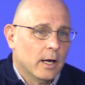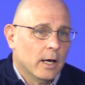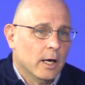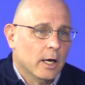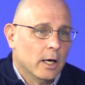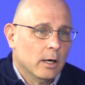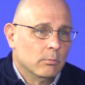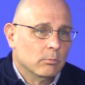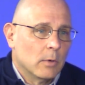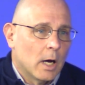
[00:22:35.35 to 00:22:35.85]

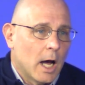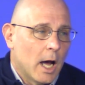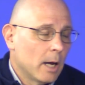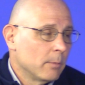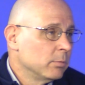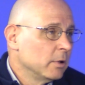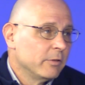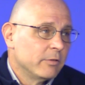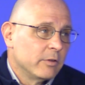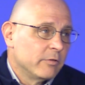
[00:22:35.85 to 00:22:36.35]
Um,
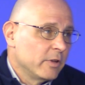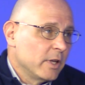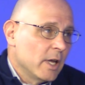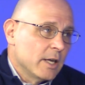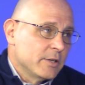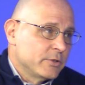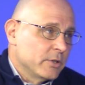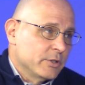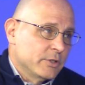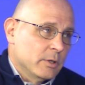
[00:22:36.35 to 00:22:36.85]
I believe the
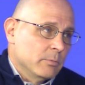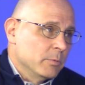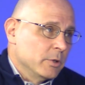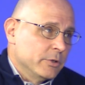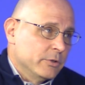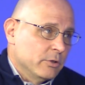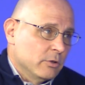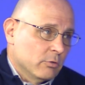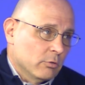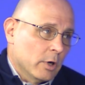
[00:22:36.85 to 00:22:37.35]
VA system
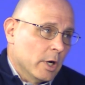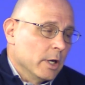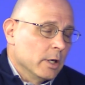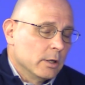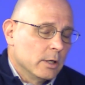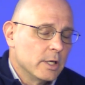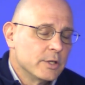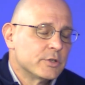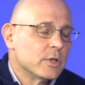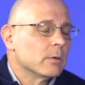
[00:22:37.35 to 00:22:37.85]
is
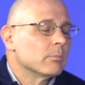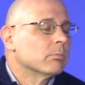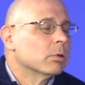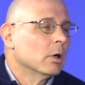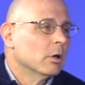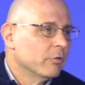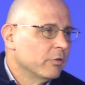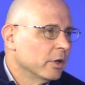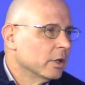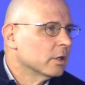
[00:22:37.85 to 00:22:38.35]
great. Is it mm-hmm.
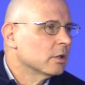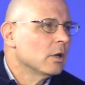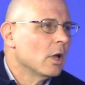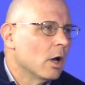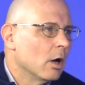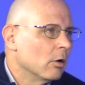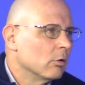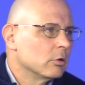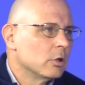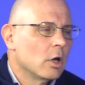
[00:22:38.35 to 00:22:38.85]
perfect?
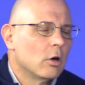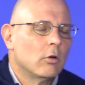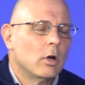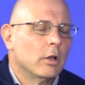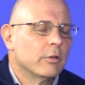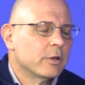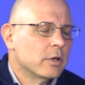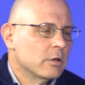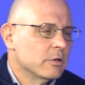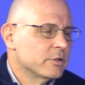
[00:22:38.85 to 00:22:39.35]
No. No
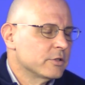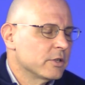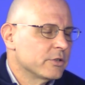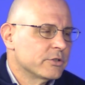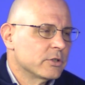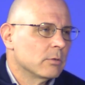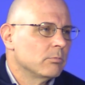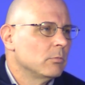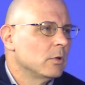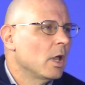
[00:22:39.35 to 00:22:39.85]
healthcare
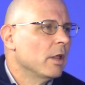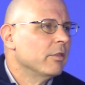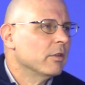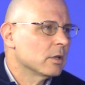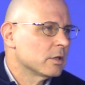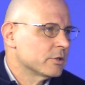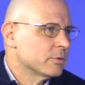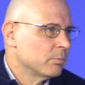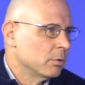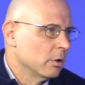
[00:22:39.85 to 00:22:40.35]
system,
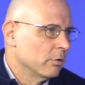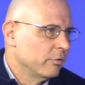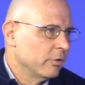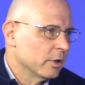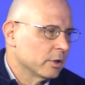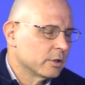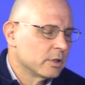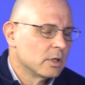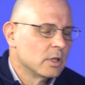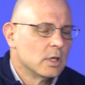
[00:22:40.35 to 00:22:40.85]
nothing is
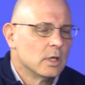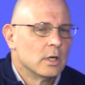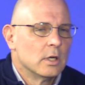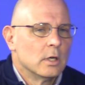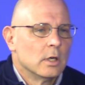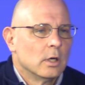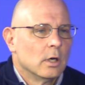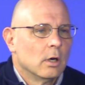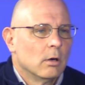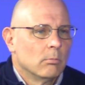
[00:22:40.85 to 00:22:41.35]
perfect. Right.
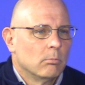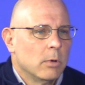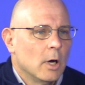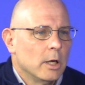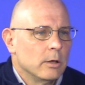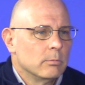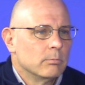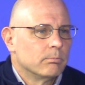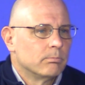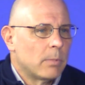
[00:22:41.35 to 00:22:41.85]

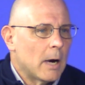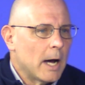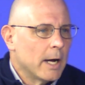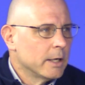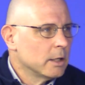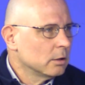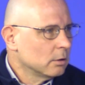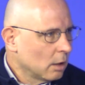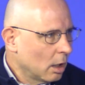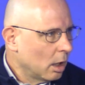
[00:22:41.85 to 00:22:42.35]
But
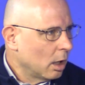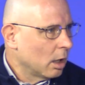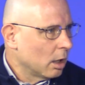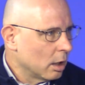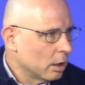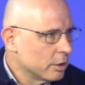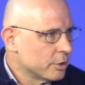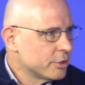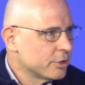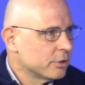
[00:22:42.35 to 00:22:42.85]
by and
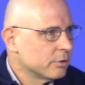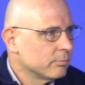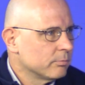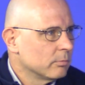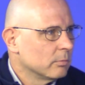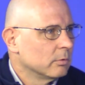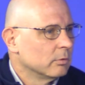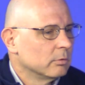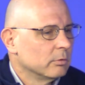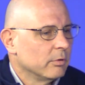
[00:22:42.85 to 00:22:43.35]
large,
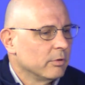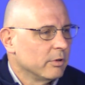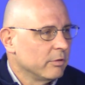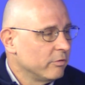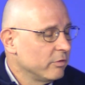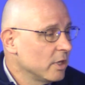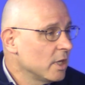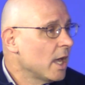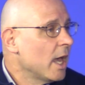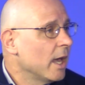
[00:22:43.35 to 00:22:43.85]
the
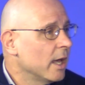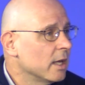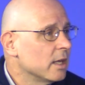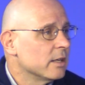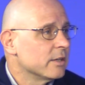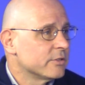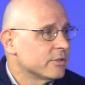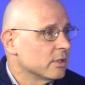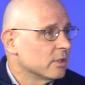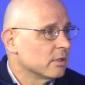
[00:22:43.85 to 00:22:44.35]
VA
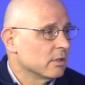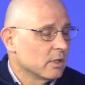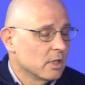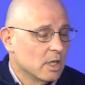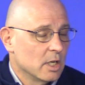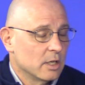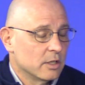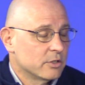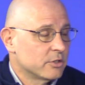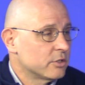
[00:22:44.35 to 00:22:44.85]
is a
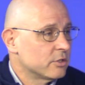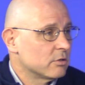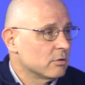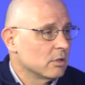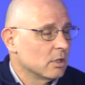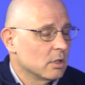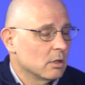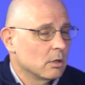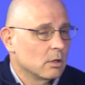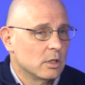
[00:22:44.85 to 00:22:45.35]
ex,
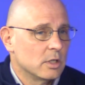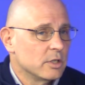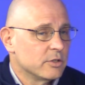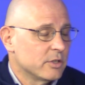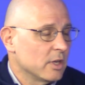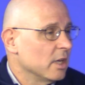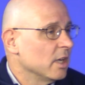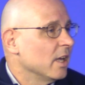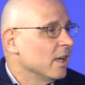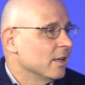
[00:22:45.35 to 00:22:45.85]

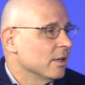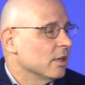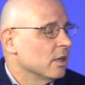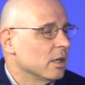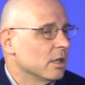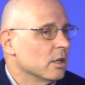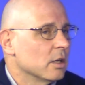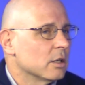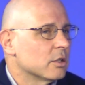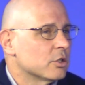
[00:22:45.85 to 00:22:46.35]
is a, a,
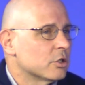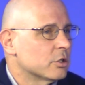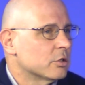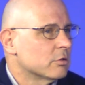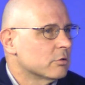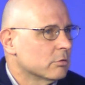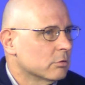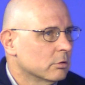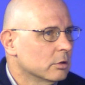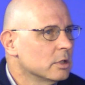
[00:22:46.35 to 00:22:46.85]
a
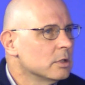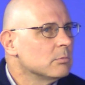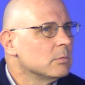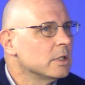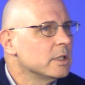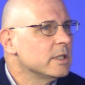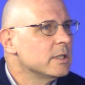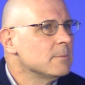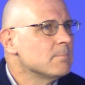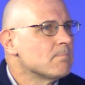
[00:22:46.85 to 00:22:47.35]

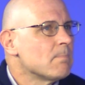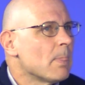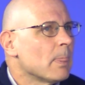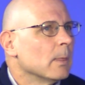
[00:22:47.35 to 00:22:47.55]
extremely